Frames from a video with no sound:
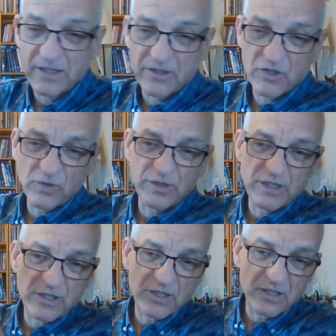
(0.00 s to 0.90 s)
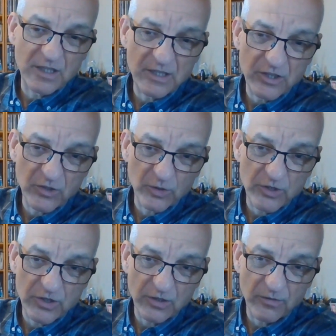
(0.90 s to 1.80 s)
there's all this these
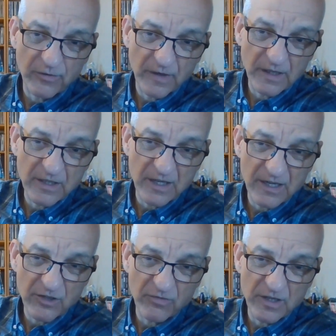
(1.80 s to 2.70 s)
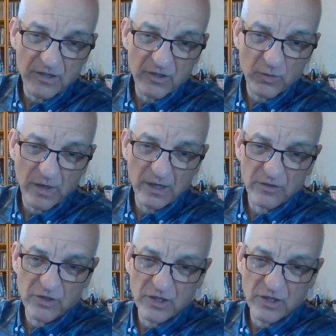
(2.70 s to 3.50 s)
sorts of accessories as well,